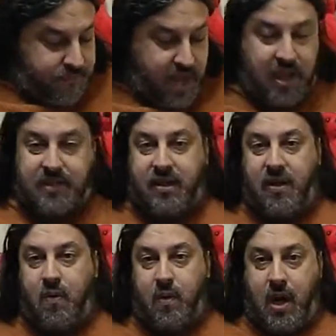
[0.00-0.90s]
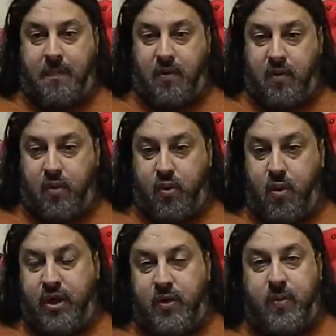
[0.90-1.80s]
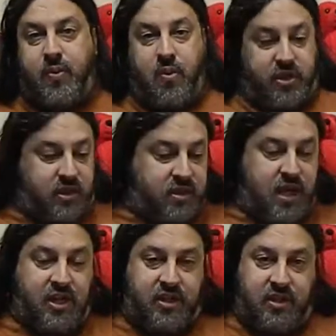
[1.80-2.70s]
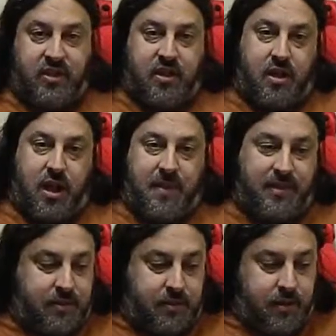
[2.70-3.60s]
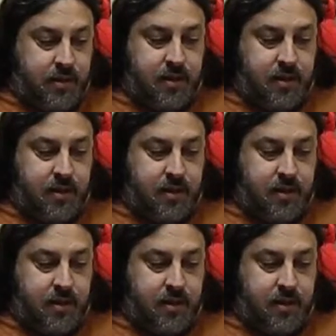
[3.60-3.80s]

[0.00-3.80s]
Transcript: that's how I'm gonna, going to approach discussions and comments.